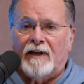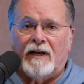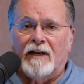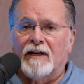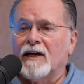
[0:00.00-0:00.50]

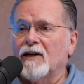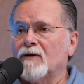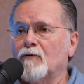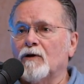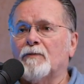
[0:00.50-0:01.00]
and
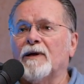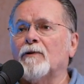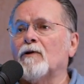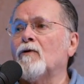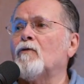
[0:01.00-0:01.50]
and when
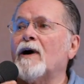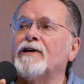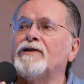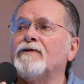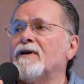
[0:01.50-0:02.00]
people, oh,
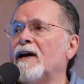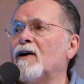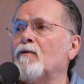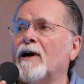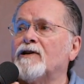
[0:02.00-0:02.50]

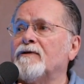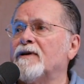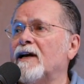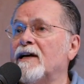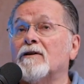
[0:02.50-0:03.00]
Y2K,
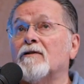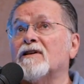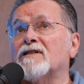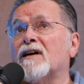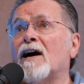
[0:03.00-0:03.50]
Y2K, you know,
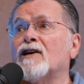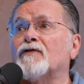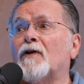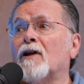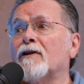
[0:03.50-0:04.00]
the sky
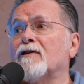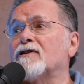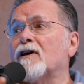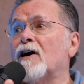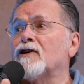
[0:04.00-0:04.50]
is falling, the
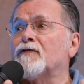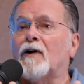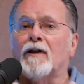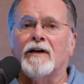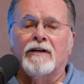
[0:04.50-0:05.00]
sky is
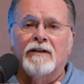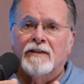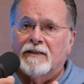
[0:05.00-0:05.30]
falling.